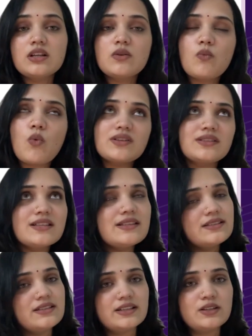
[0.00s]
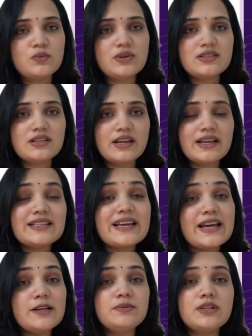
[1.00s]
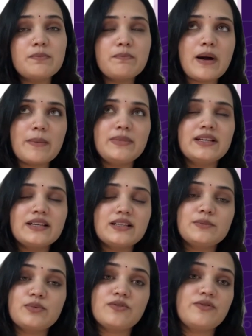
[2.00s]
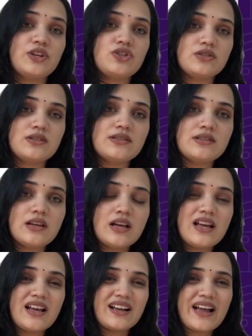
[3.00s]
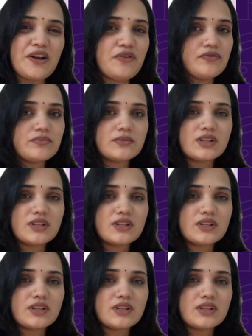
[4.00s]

What this did was it helped the public health professionals kind of